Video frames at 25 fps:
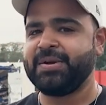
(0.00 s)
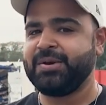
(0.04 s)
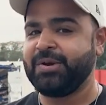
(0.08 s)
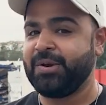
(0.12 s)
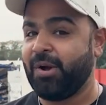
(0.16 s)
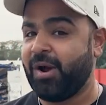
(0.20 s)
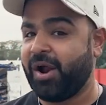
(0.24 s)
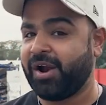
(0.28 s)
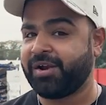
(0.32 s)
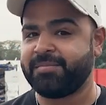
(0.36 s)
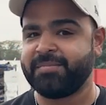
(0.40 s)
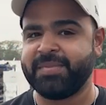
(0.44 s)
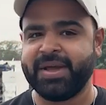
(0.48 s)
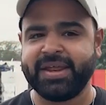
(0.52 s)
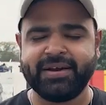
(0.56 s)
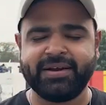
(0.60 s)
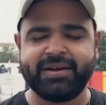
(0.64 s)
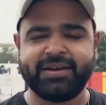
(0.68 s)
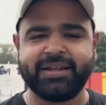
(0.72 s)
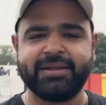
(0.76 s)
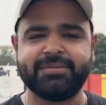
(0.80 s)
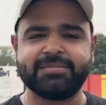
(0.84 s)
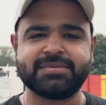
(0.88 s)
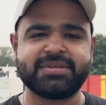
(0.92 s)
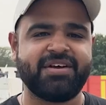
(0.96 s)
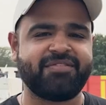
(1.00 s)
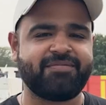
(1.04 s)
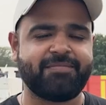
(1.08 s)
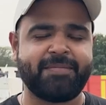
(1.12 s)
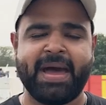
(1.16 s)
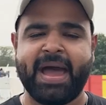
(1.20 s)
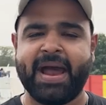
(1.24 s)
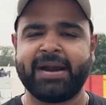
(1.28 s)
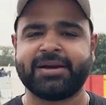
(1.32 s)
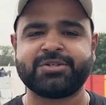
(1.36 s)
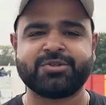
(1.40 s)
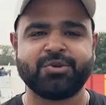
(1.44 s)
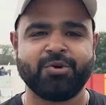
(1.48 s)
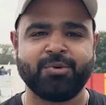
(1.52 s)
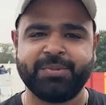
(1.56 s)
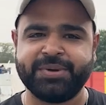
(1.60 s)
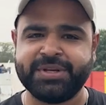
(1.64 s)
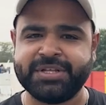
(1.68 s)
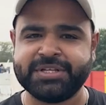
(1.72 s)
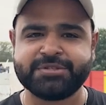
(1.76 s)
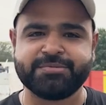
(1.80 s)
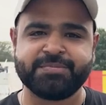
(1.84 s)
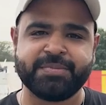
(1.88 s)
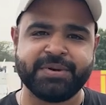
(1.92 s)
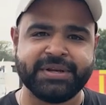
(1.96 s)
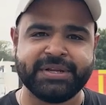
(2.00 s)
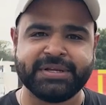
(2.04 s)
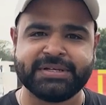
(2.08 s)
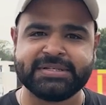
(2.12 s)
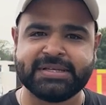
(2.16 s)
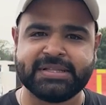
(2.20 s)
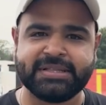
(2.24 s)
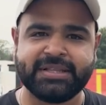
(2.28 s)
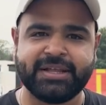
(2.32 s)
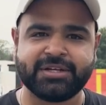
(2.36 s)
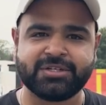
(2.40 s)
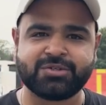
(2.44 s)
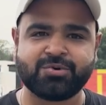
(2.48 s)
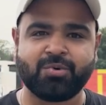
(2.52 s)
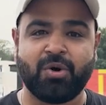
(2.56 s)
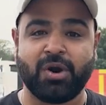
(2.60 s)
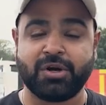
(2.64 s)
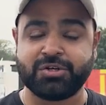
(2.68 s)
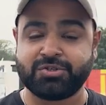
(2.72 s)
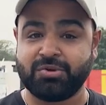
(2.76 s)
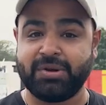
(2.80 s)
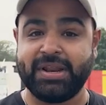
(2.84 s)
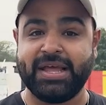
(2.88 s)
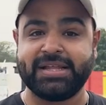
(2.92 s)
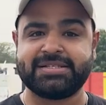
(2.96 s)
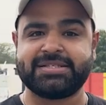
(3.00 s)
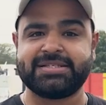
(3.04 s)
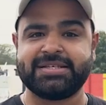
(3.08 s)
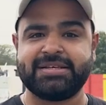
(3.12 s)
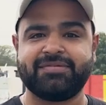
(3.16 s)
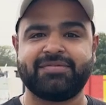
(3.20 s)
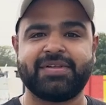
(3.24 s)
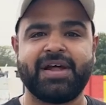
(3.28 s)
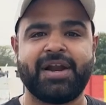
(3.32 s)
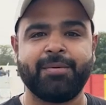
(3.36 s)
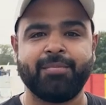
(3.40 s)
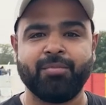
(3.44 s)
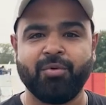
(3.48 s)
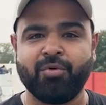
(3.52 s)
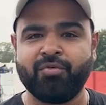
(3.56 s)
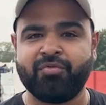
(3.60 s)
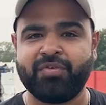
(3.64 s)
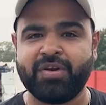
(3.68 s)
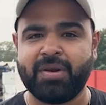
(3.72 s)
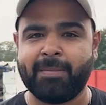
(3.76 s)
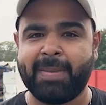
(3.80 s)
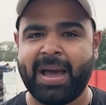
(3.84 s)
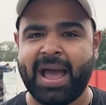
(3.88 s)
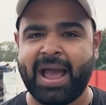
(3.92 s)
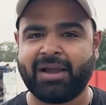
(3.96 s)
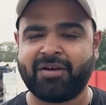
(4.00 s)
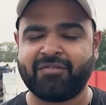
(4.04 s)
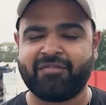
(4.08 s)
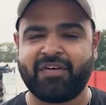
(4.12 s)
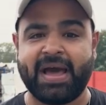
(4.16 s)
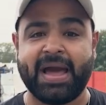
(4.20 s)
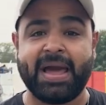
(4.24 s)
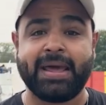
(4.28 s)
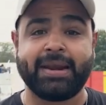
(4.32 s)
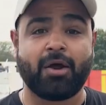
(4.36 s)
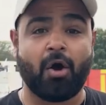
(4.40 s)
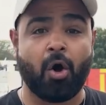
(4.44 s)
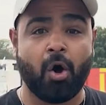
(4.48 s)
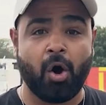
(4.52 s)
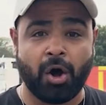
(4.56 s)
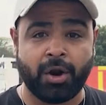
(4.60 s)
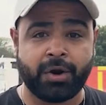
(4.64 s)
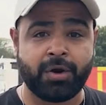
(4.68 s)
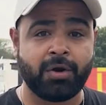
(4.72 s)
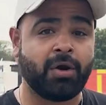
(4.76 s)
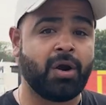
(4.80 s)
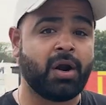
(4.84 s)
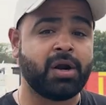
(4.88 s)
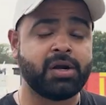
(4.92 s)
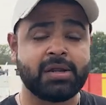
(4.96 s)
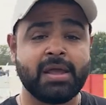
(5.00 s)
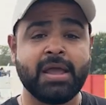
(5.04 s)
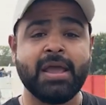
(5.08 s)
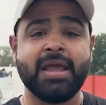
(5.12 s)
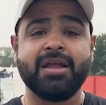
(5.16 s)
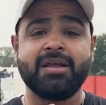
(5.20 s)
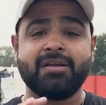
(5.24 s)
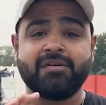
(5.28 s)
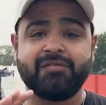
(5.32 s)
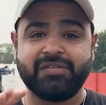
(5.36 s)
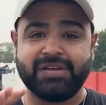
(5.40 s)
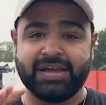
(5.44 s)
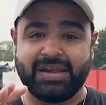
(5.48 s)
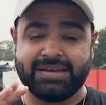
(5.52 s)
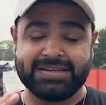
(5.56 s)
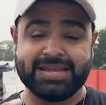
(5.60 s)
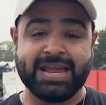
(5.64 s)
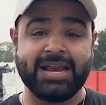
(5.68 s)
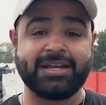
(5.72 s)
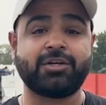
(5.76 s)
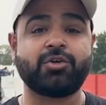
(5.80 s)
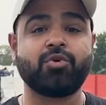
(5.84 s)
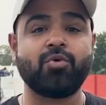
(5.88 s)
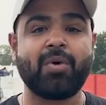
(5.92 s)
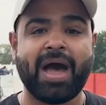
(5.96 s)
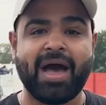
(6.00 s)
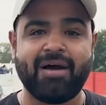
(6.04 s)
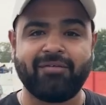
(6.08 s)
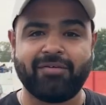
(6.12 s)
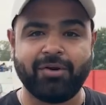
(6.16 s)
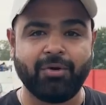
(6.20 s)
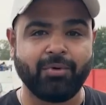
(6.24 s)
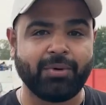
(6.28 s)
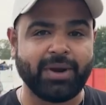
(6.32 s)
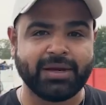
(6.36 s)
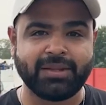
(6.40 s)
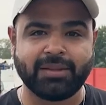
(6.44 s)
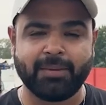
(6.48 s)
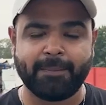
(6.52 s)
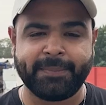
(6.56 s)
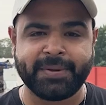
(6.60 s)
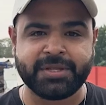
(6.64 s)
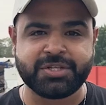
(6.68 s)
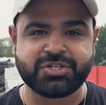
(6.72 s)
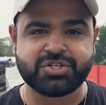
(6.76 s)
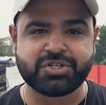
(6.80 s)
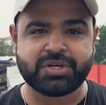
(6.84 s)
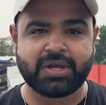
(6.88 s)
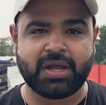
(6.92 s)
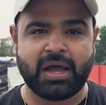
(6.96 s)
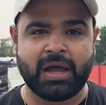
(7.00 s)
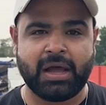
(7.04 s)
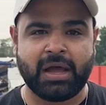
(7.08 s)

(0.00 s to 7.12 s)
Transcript: Not many teams have packed so many spinners in their squad. So let's see if that move will backfire or not. We are yet to have a look at the pitch.